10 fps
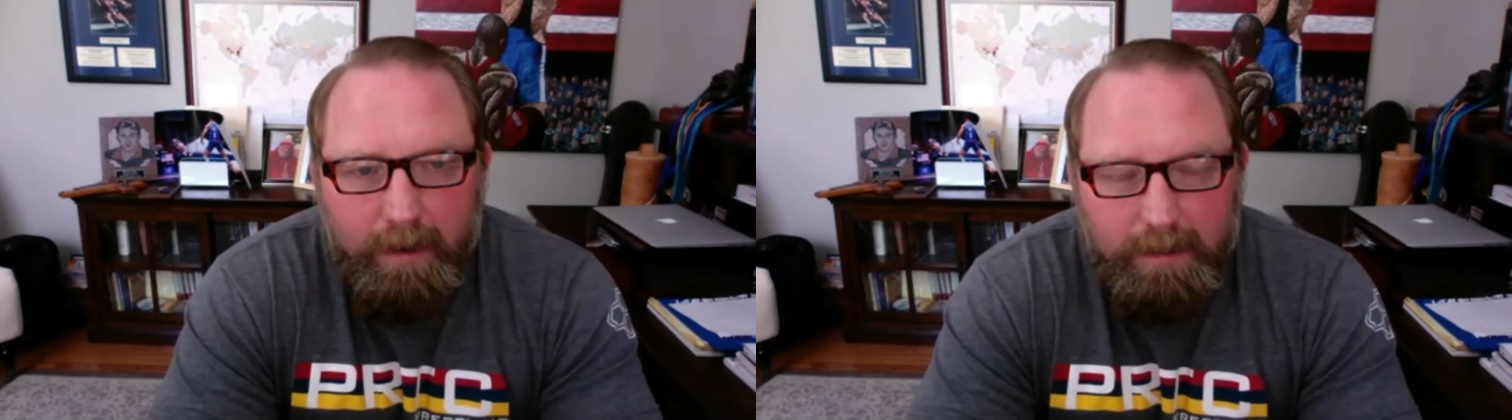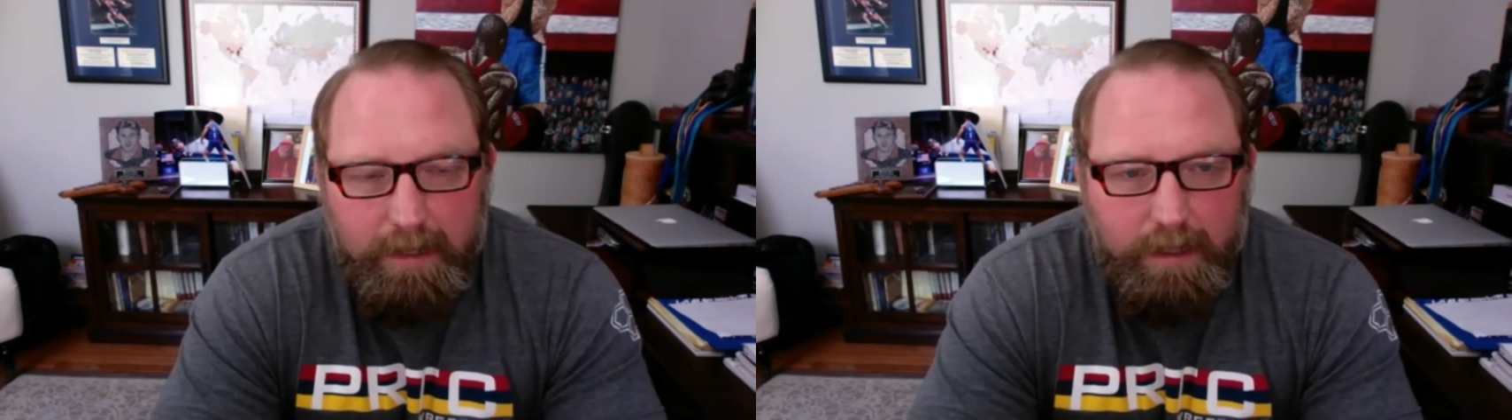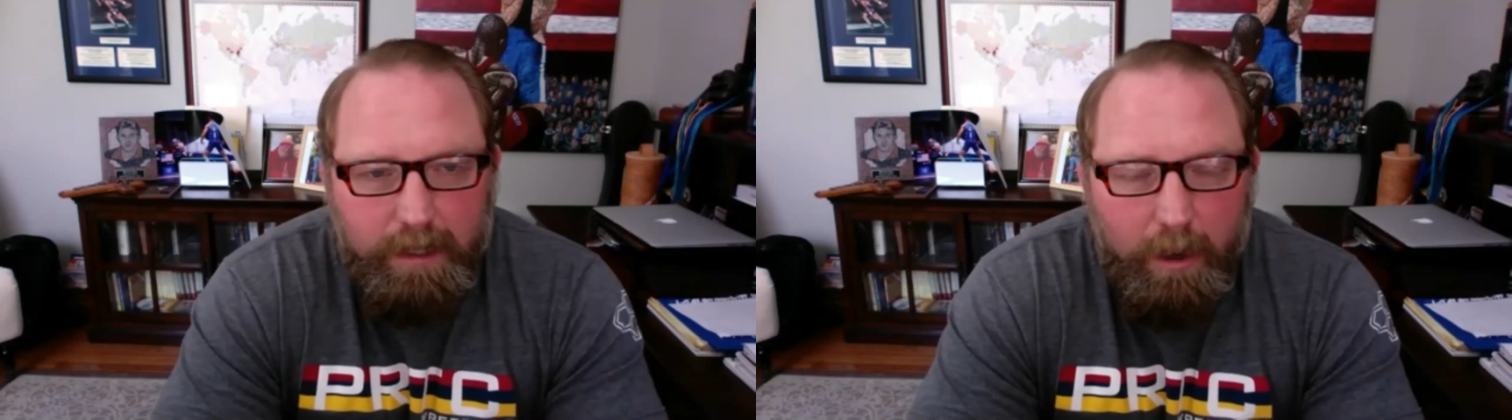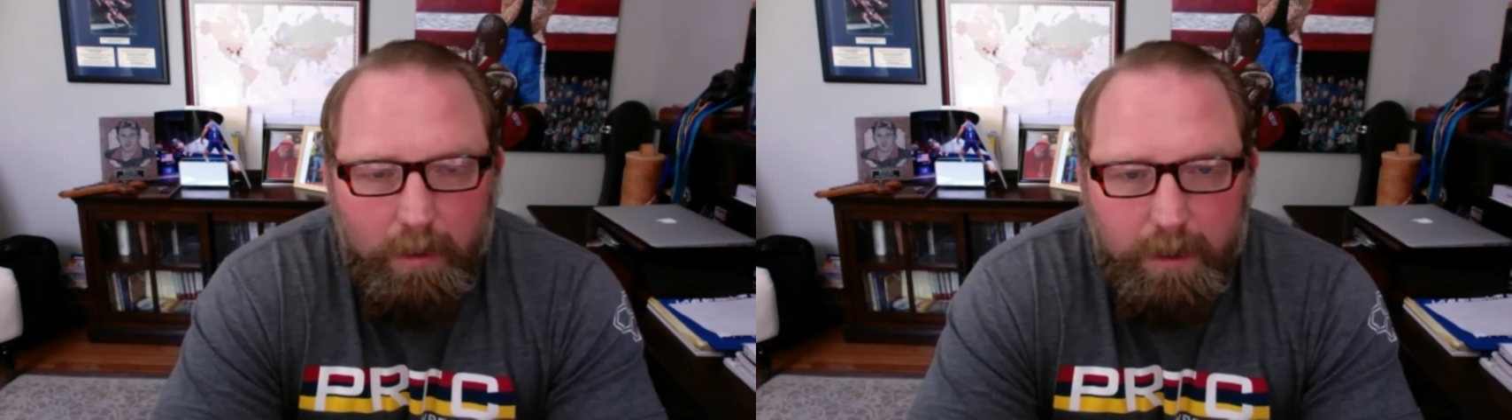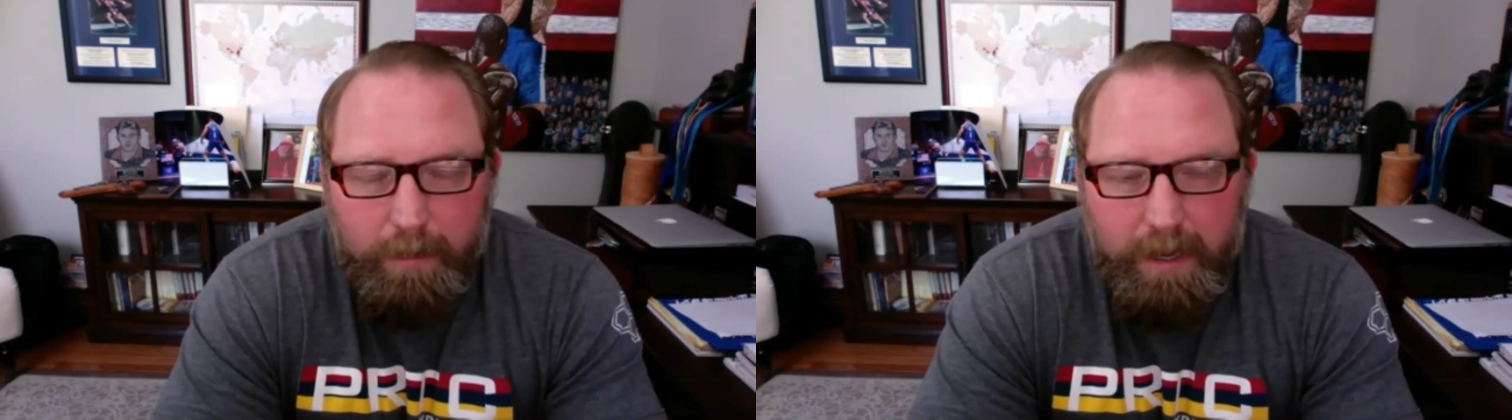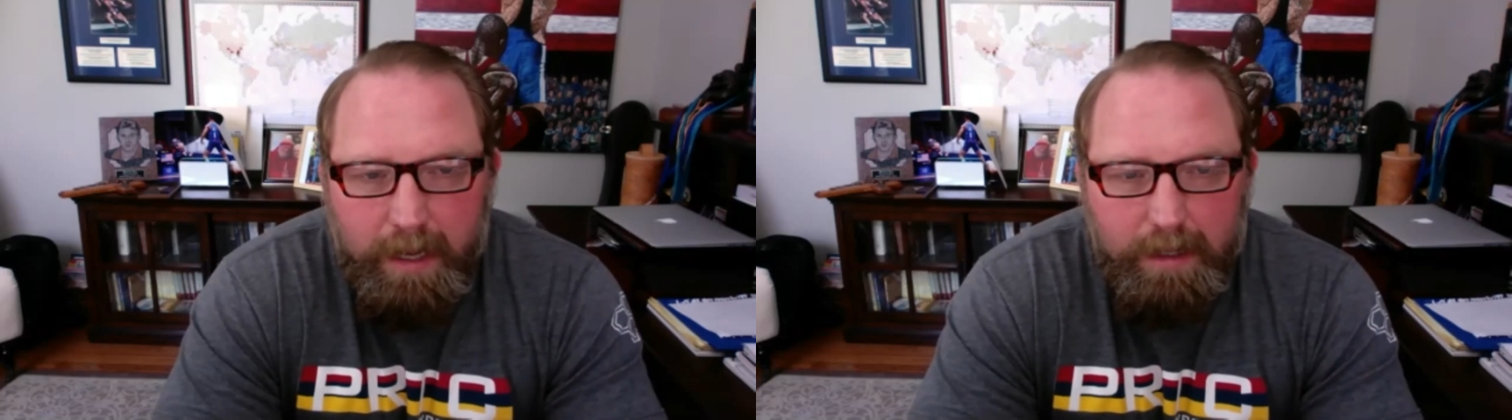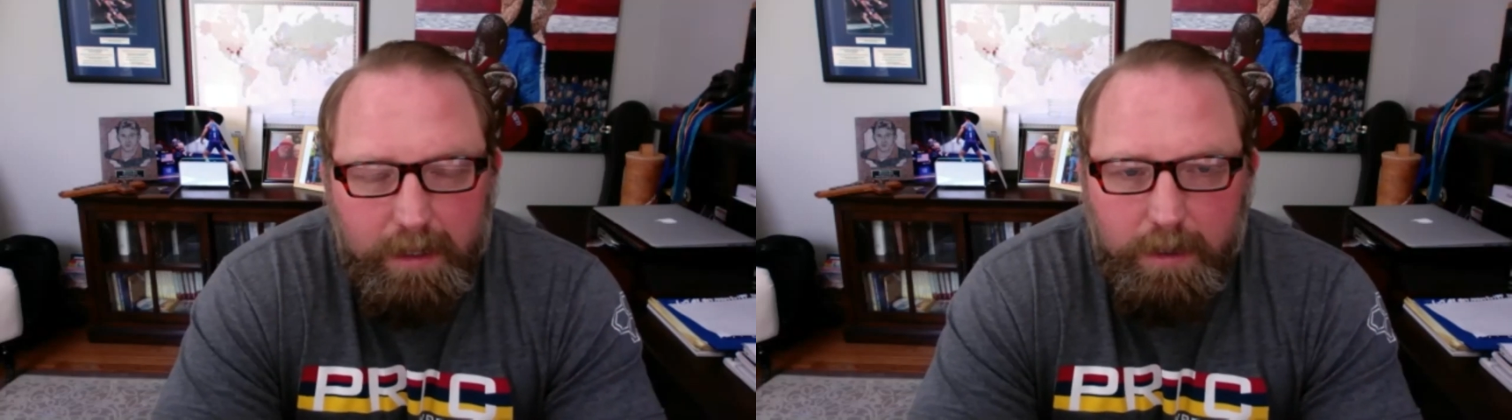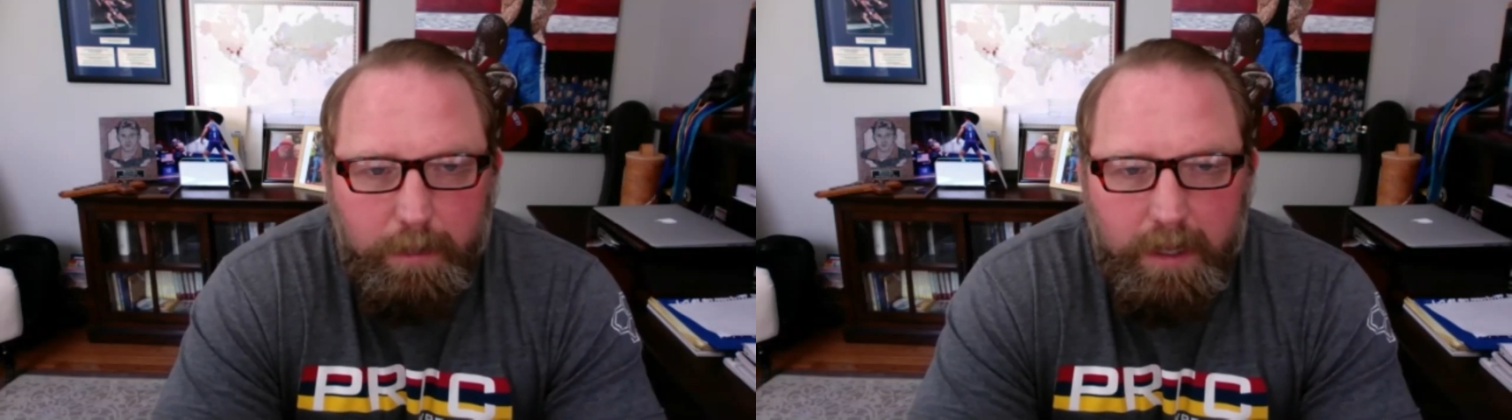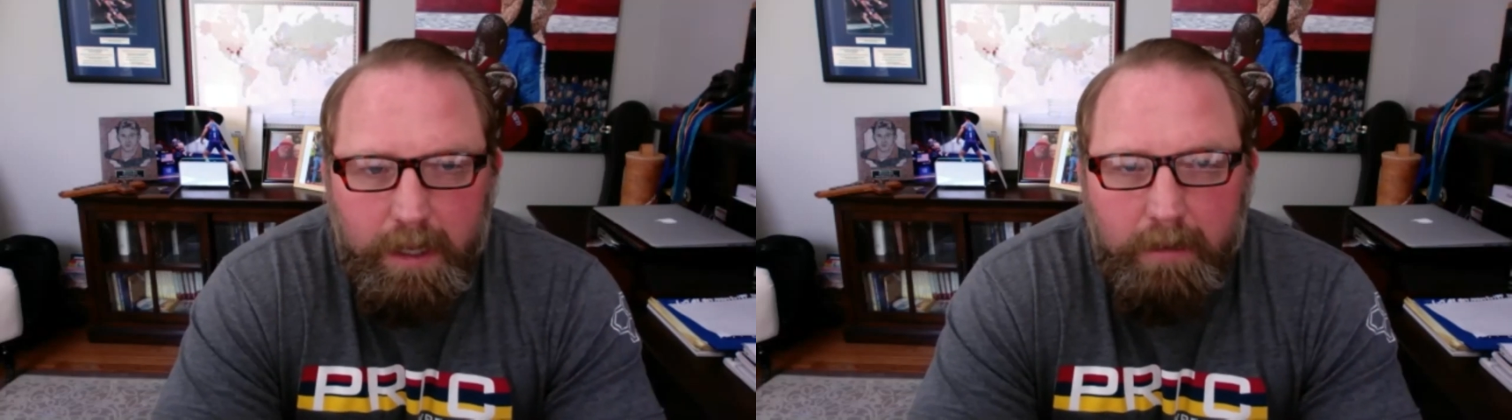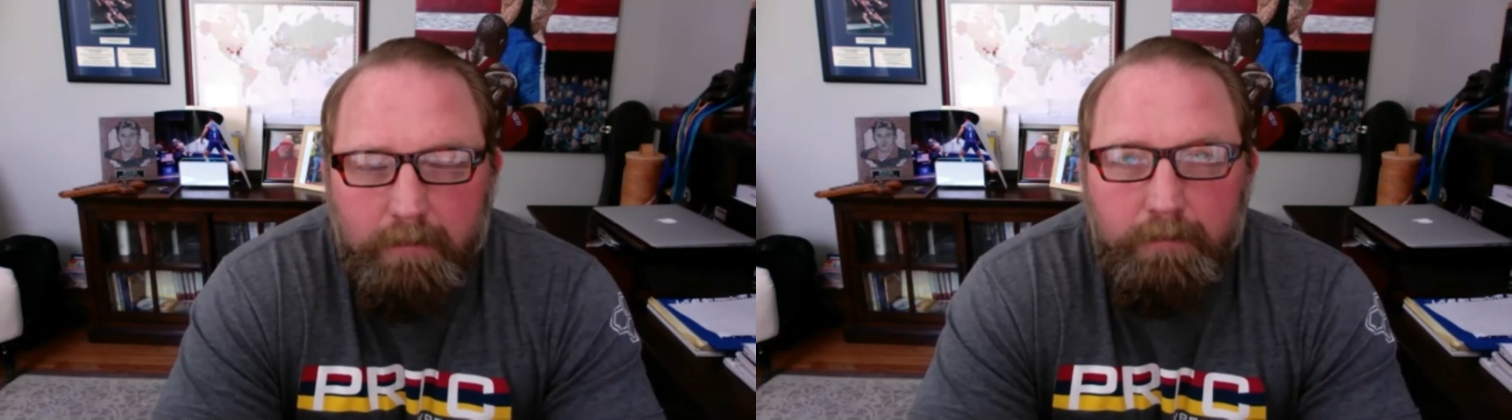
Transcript: assistant coach at Penn. It's just been